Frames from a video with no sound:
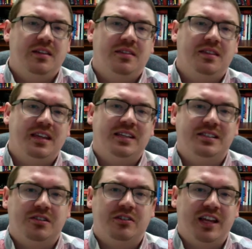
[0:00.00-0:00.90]

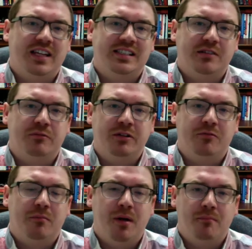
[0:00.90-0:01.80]
These are things that we
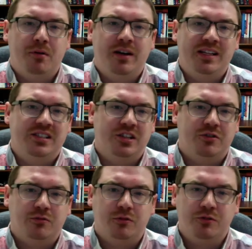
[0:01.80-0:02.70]
remember. It's a
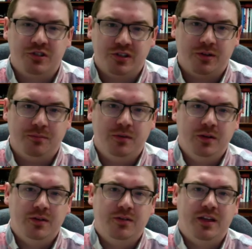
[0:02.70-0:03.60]
gruesome
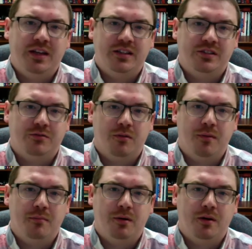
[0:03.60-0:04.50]
thing to
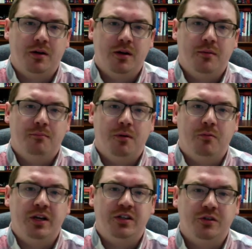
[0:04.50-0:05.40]
remember, but
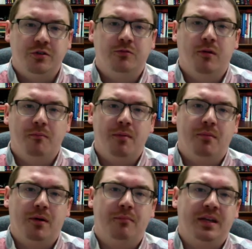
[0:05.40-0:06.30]
we do
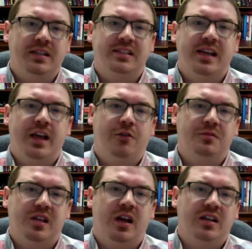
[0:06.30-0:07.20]
remember it because it
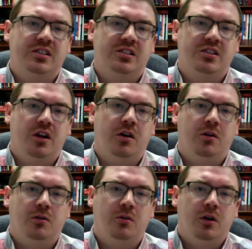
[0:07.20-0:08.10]
helps us
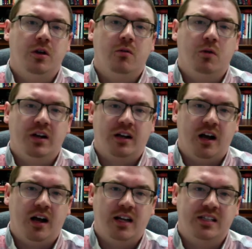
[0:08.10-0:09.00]
know what
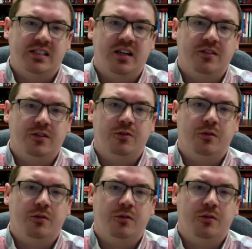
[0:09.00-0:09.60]
God has done